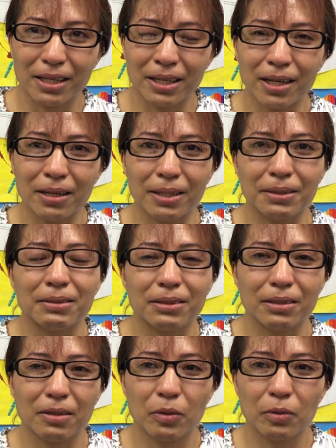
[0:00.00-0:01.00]
And
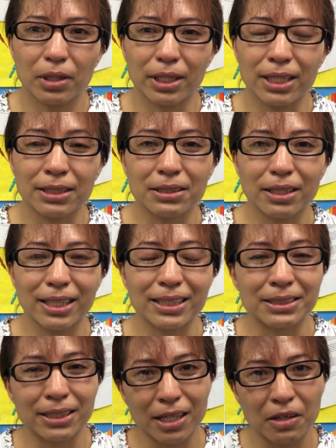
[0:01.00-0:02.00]
he's,
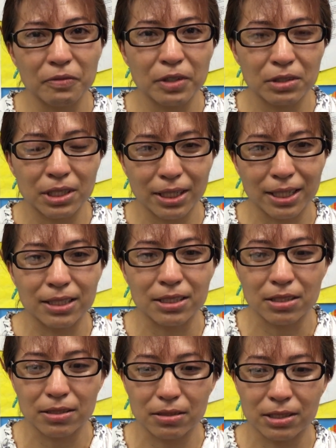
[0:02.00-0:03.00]
instead of using
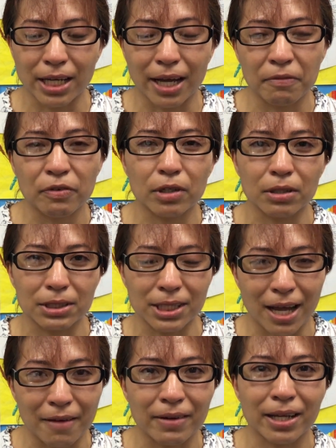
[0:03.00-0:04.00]
his time for a
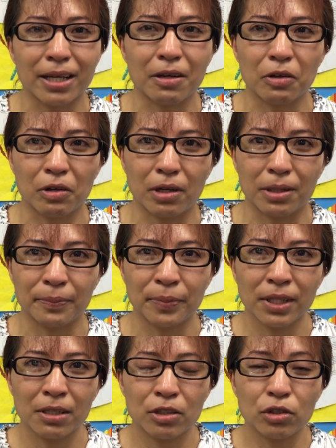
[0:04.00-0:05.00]
tablet or
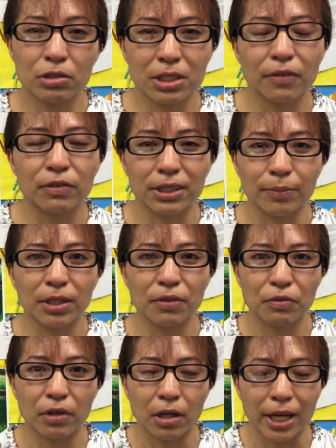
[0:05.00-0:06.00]
to use it for
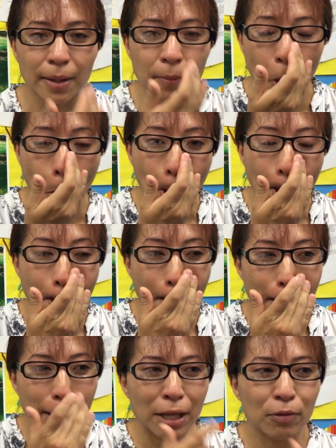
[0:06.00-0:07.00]
something for him,
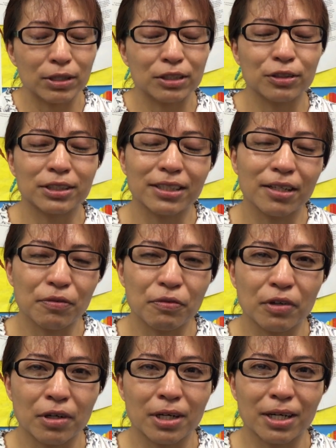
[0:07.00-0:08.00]
he was using it
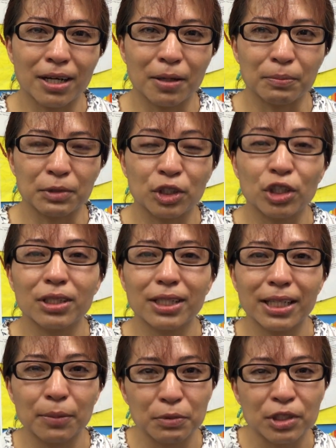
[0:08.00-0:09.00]
for
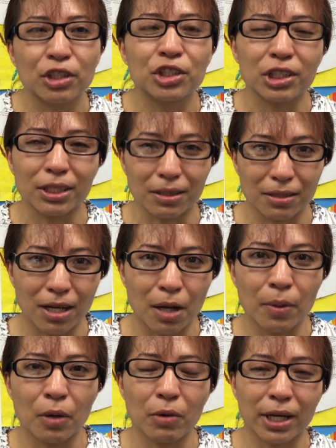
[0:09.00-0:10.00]
keep searching
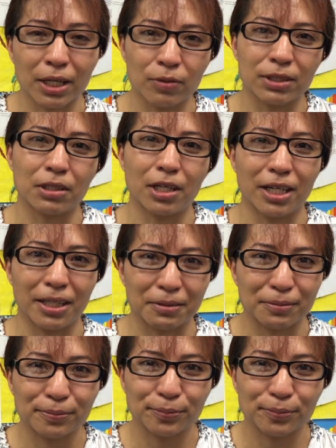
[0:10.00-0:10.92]
about what he was learning.